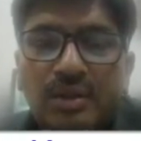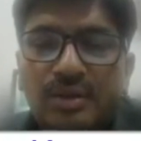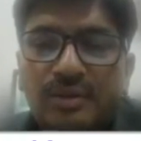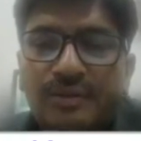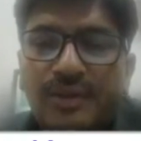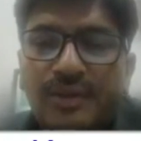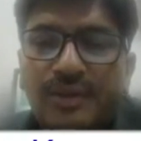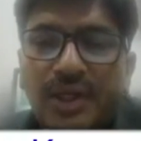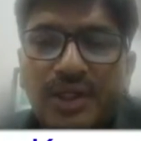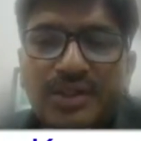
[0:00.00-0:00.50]

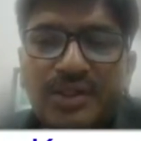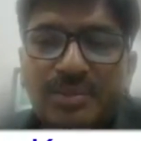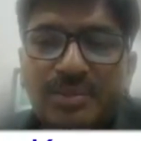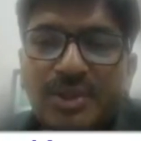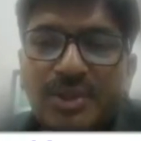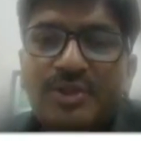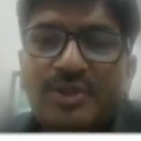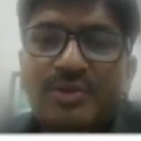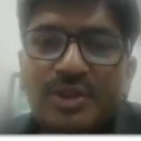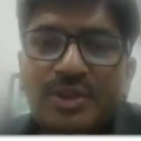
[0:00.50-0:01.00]
of
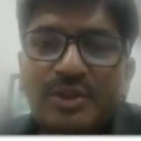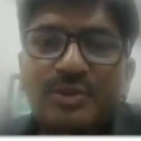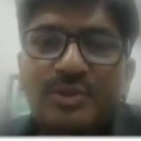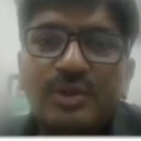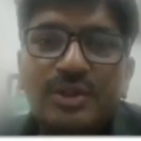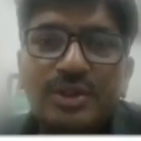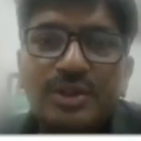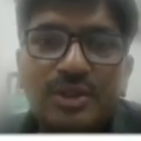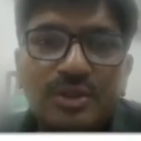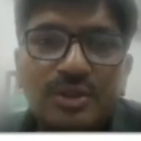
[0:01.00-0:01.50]
NSEP
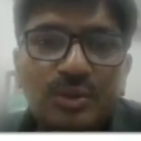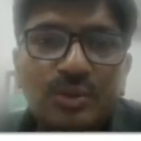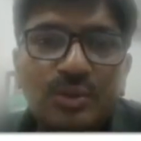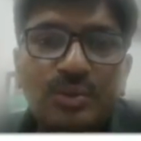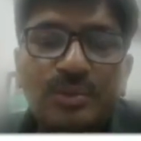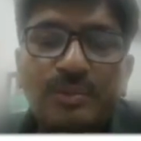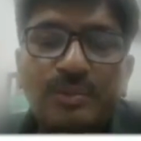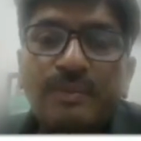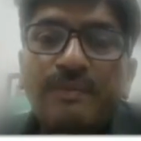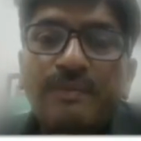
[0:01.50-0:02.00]

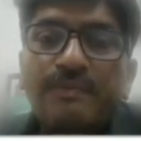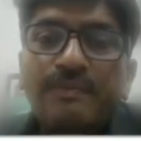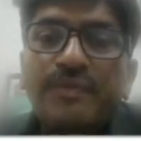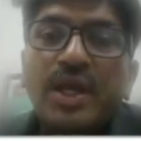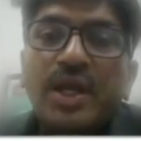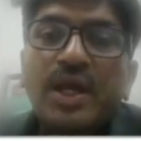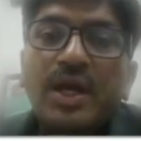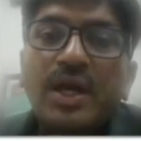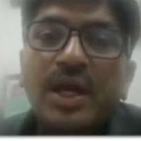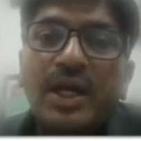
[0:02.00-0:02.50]
2022,
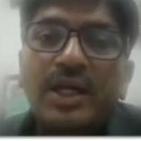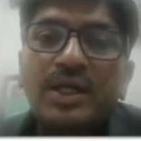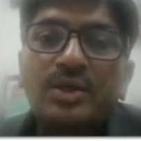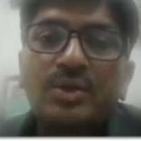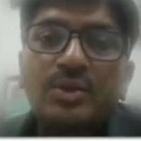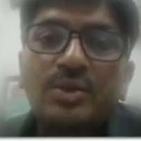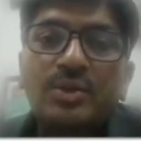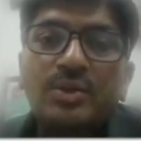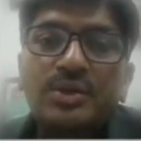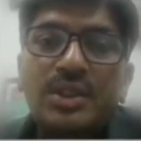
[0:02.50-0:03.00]
and
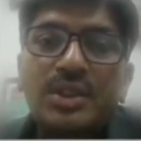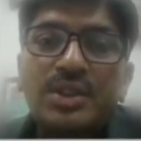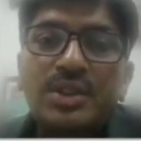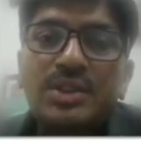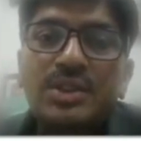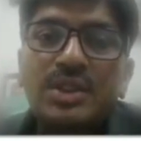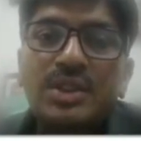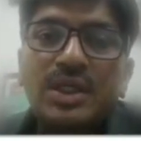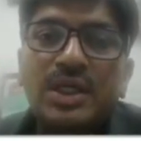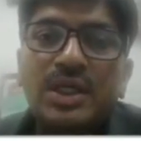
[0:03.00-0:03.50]
question
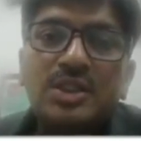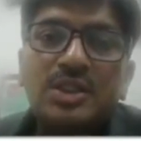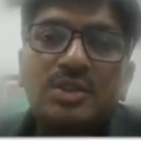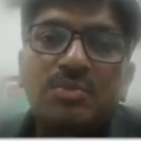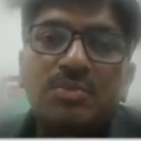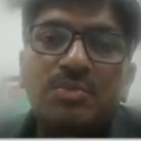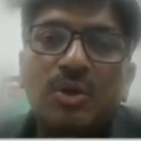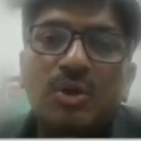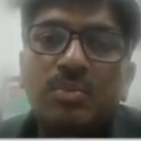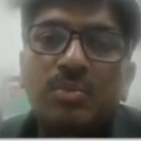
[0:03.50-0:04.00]
is: a
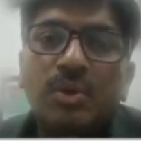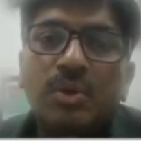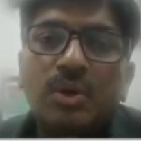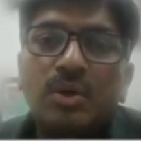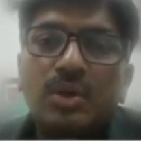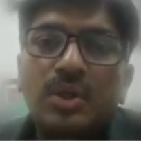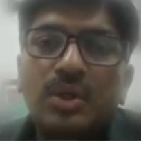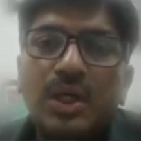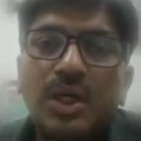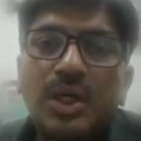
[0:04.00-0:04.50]
small
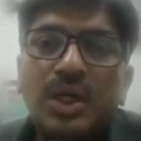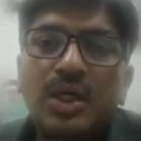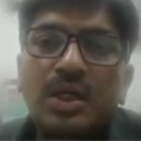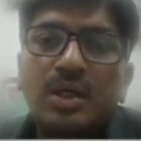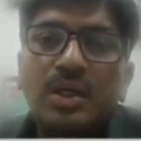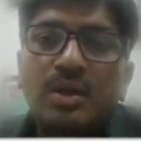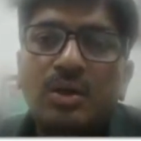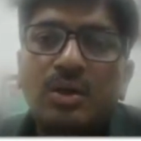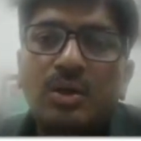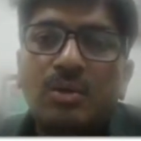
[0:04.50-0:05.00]
block
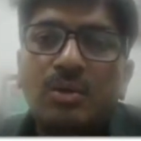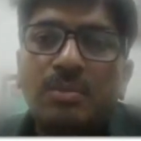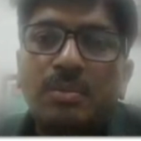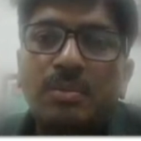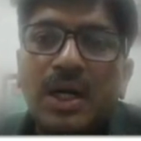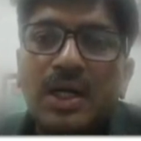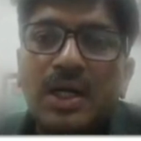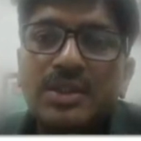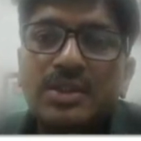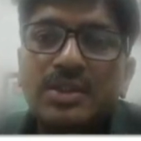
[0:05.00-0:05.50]
A of
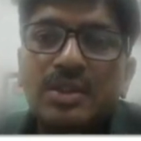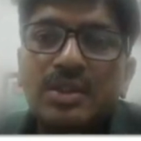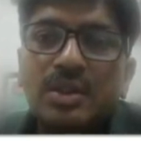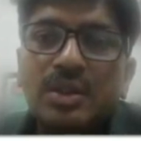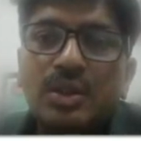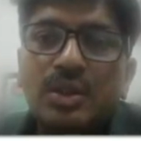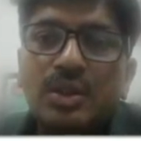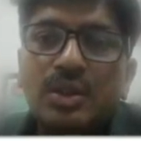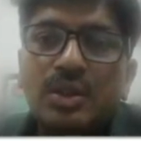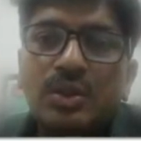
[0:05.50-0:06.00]
mass
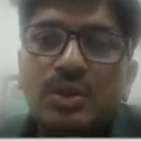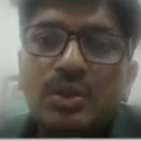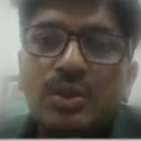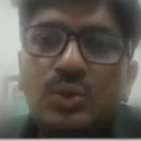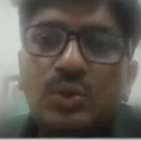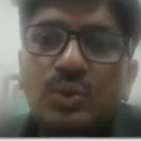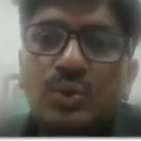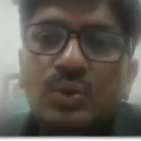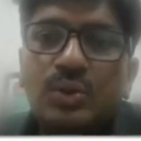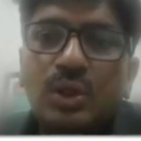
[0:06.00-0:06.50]

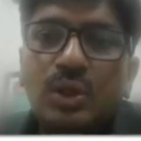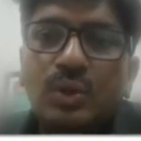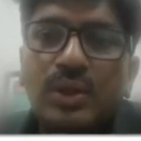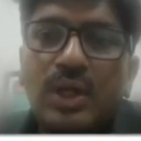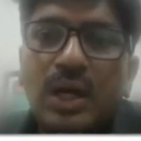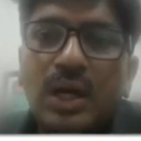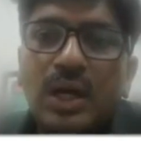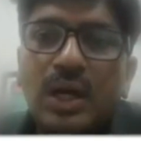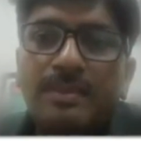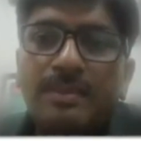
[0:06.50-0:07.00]
2
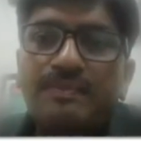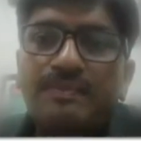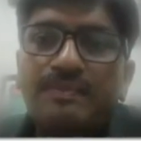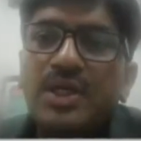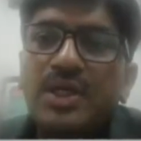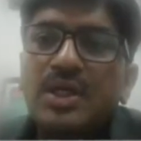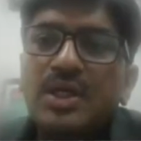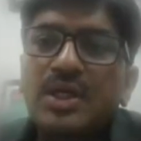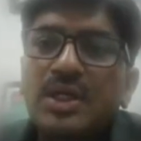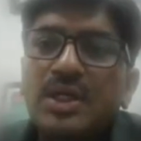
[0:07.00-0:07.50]
kg
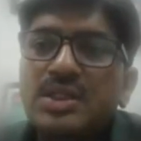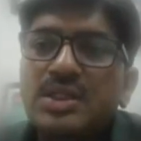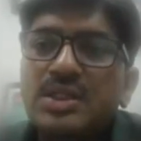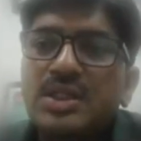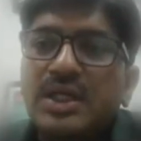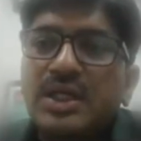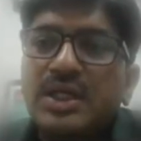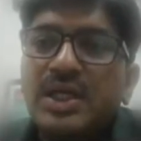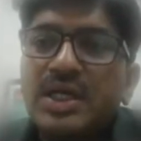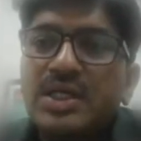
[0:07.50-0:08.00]
is
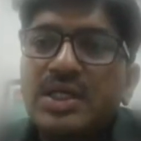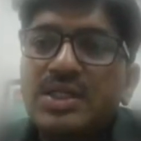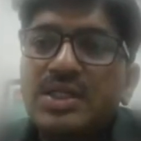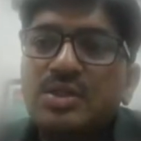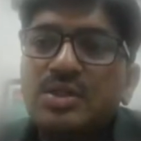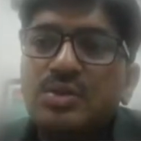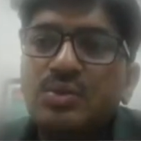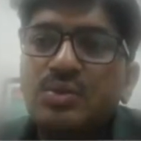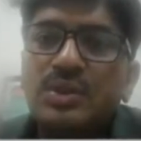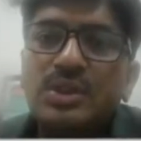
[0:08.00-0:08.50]

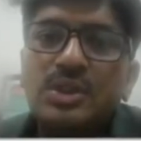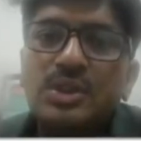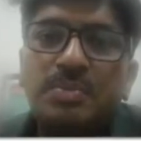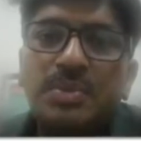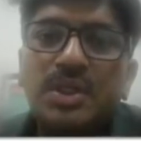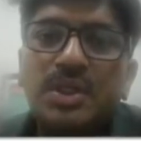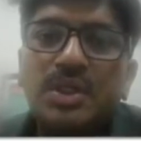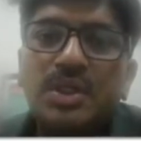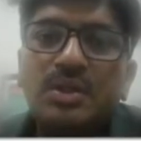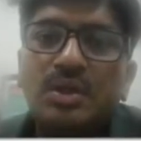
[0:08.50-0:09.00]
attached to a
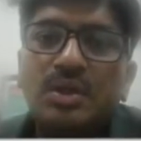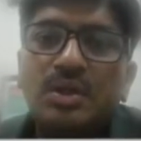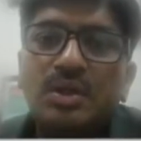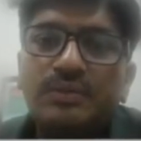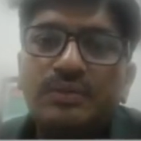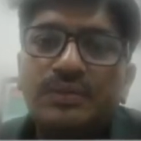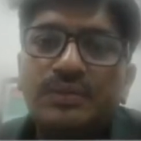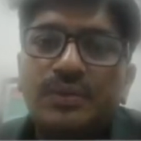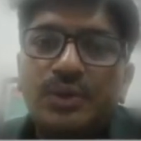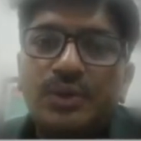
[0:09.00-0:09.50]
spring
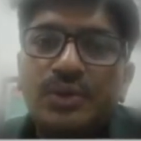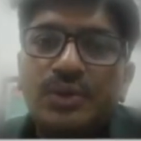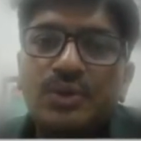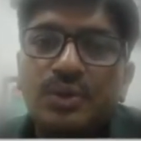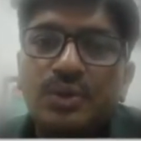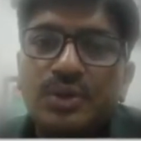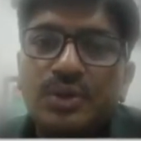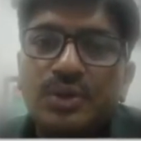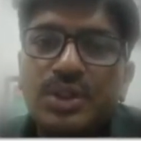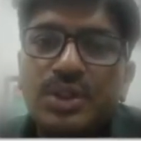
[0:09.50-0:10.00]
of force
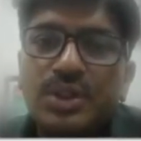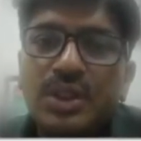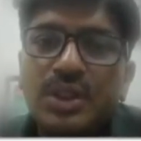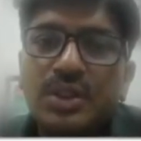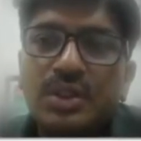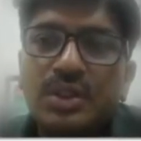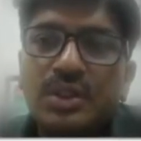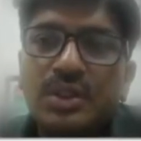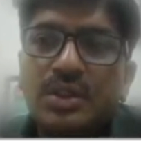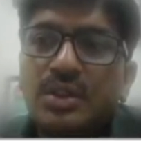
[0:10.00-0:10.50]

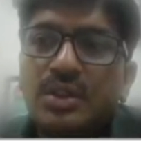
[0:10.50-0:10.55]
constant